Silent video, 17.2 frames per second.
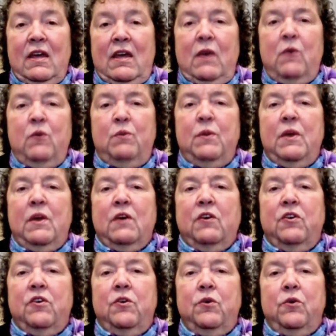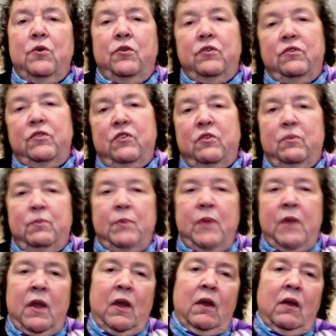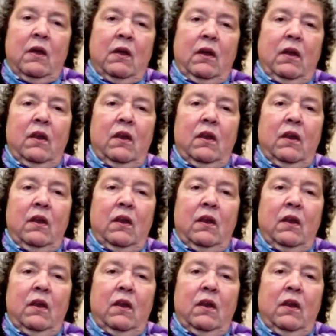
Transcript: He was being accused of just being,